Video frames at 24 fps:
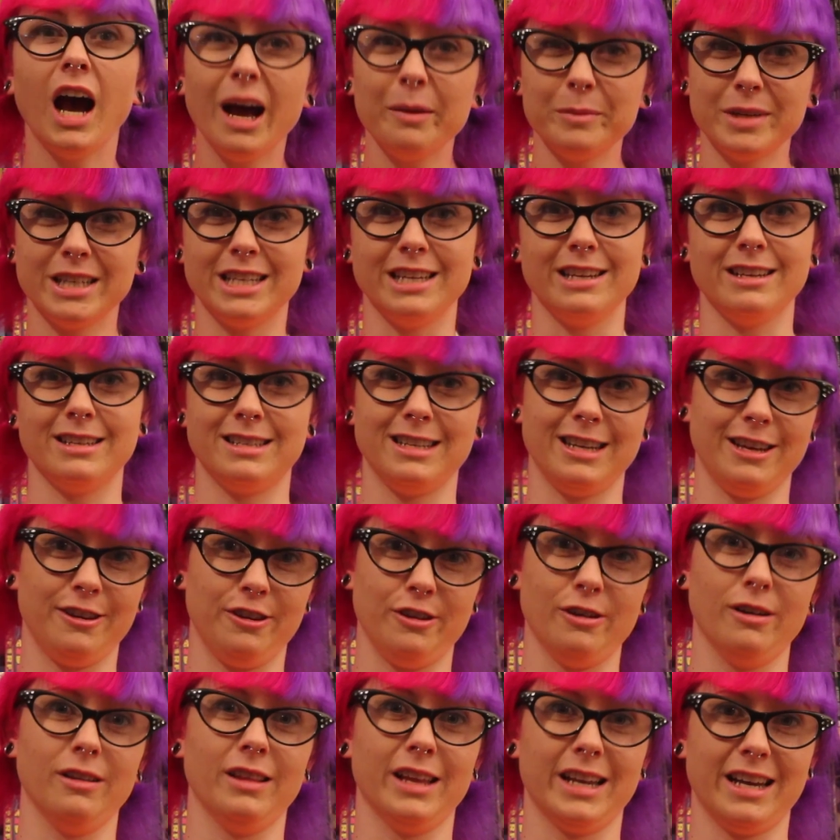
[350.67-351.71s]
I'm a Disney
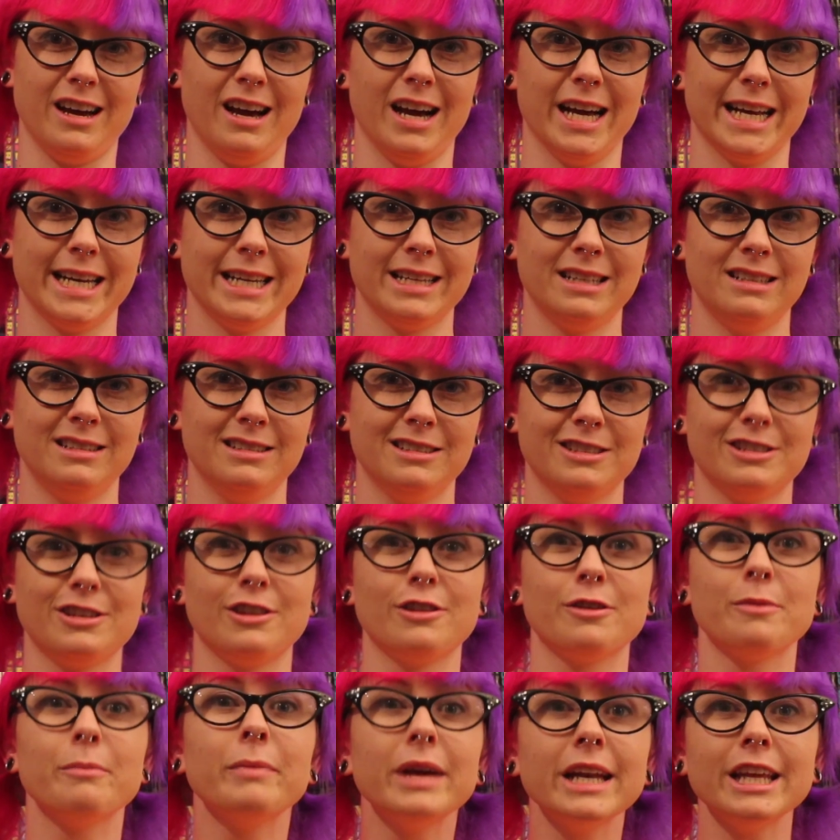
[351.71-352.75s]
girl at heart, so
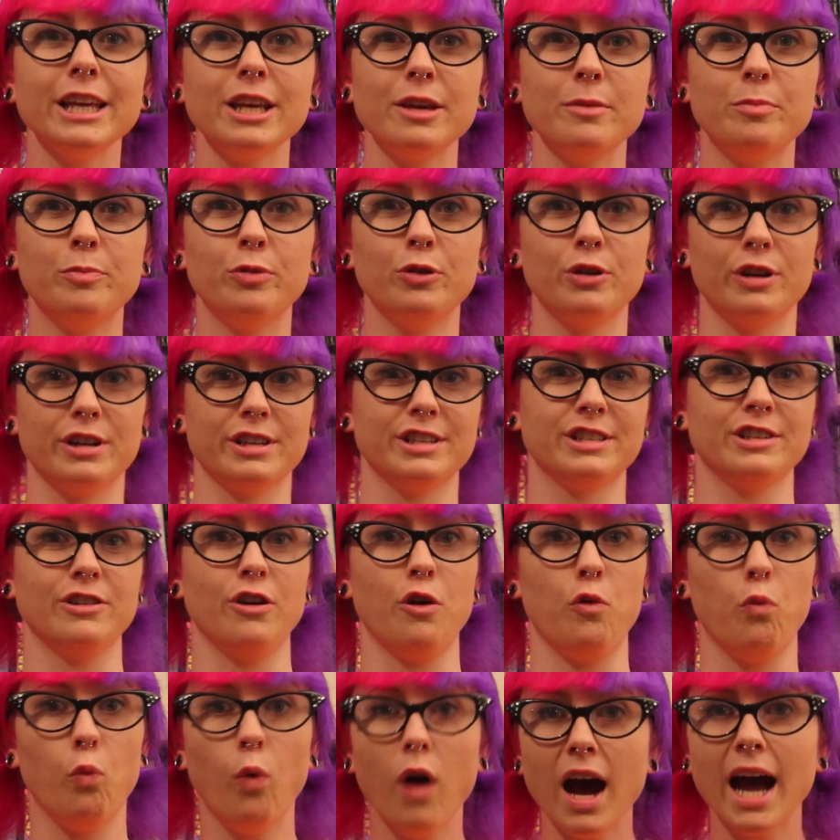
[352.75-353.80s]
the minute you put a
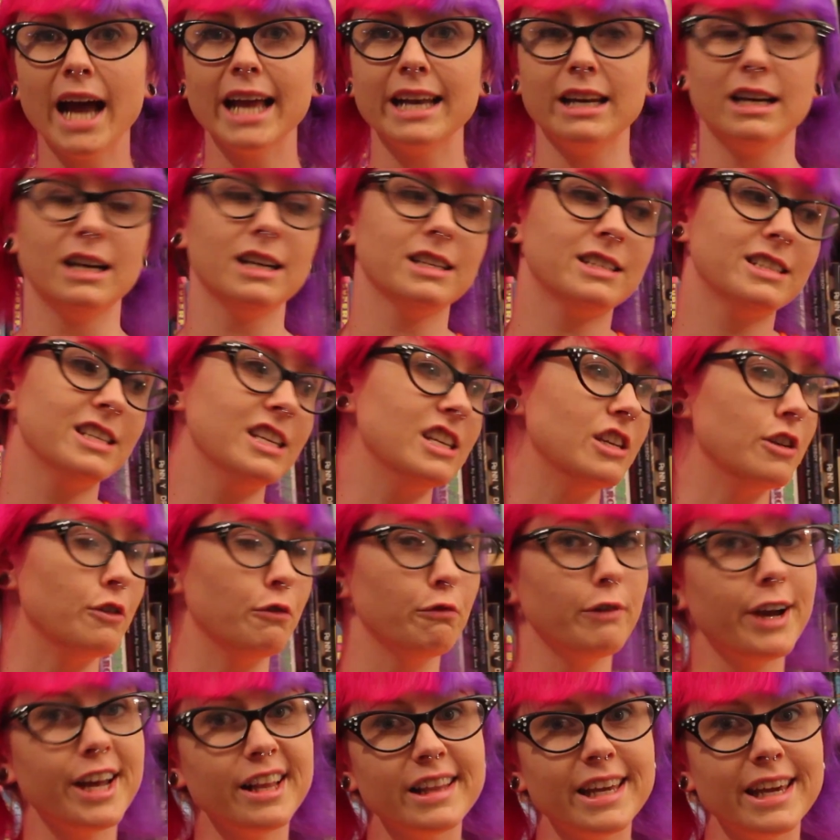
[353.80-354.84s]
Snow White, a
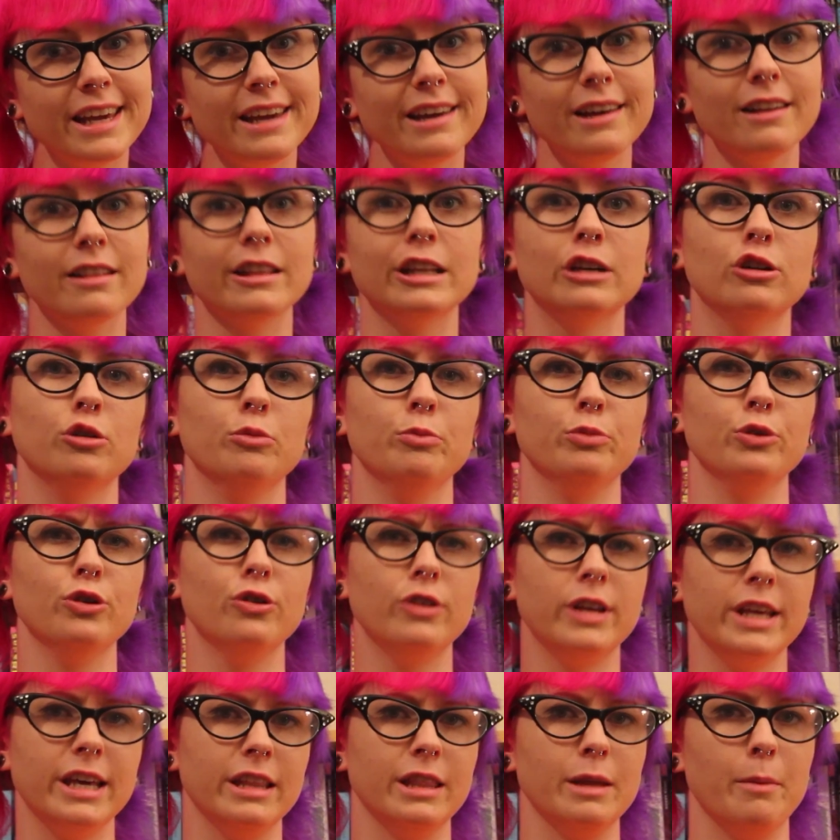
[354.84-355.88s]
Cinderella, a little
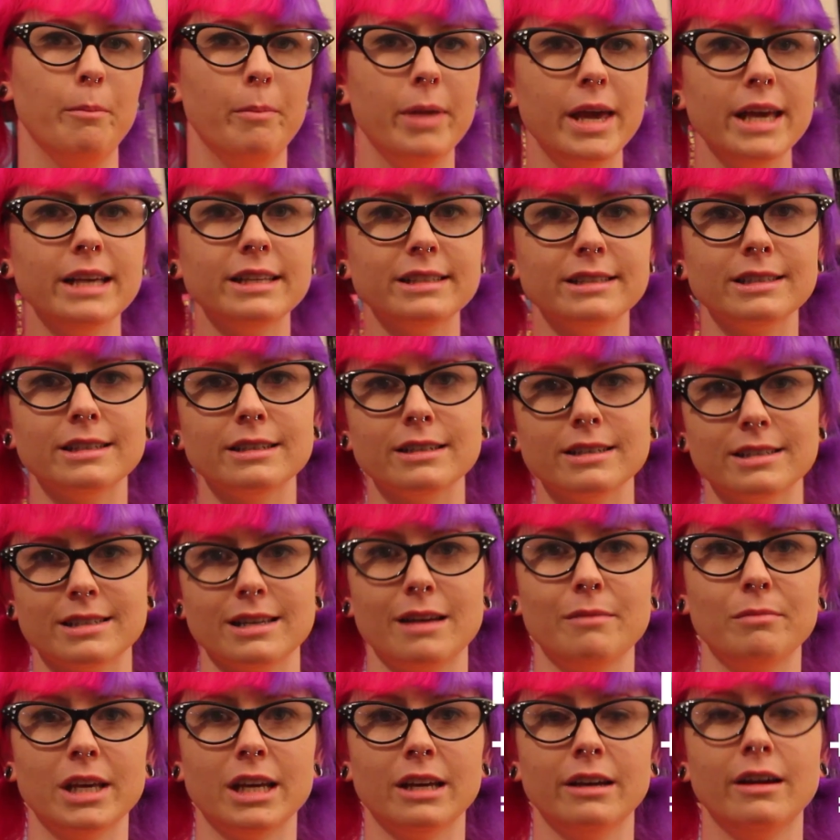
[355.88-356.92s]
Beauty and the Beast into
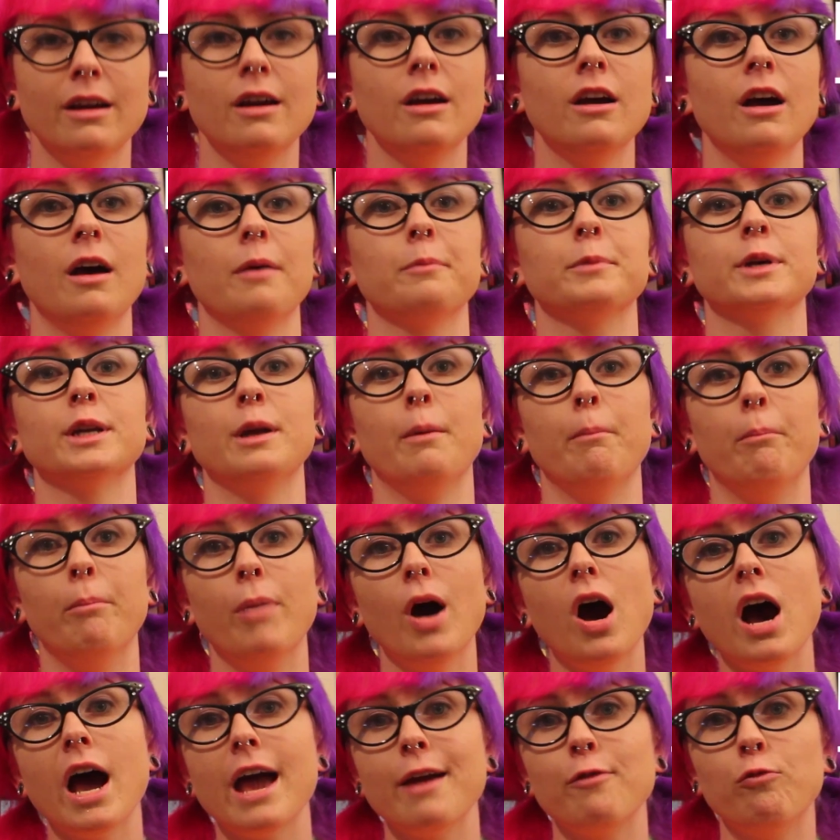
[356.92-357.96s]
something, I'm gonna
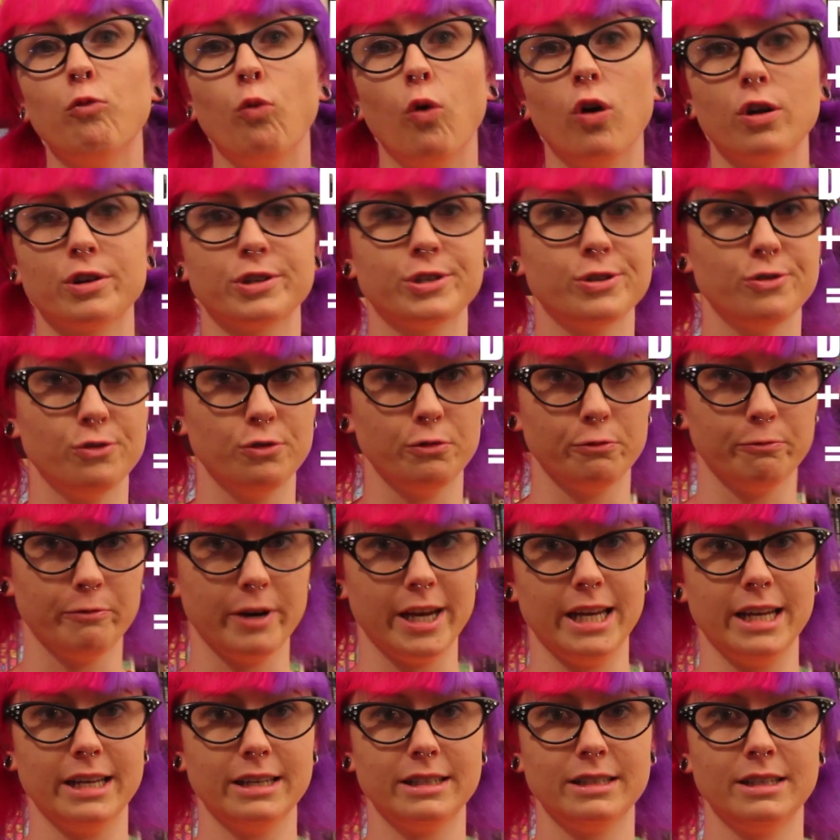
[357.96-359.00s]
buy, watch or
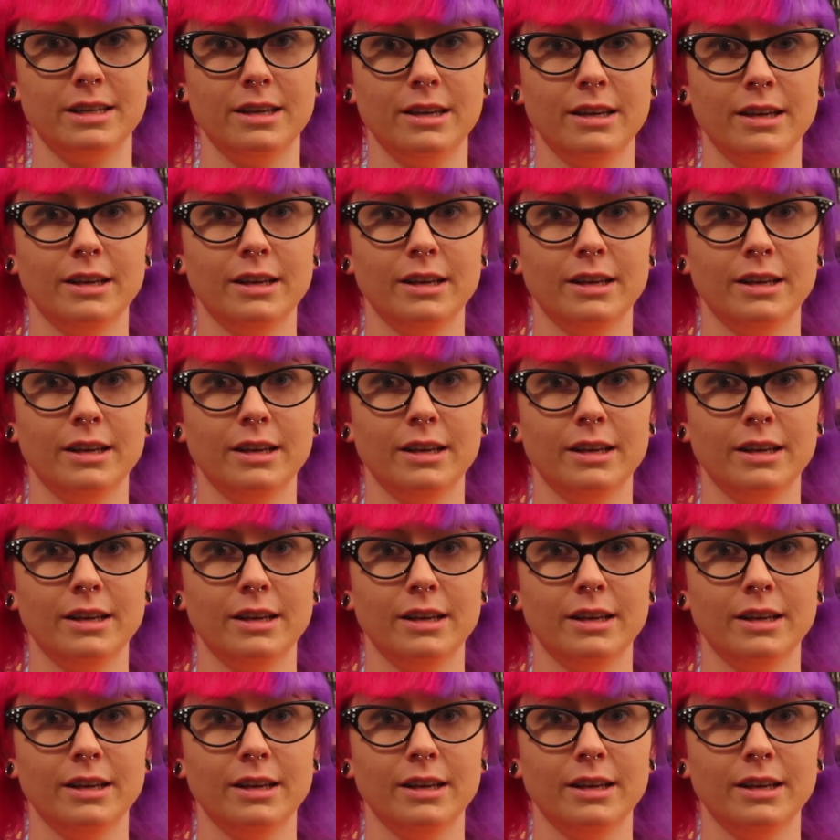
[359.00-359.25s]
read it.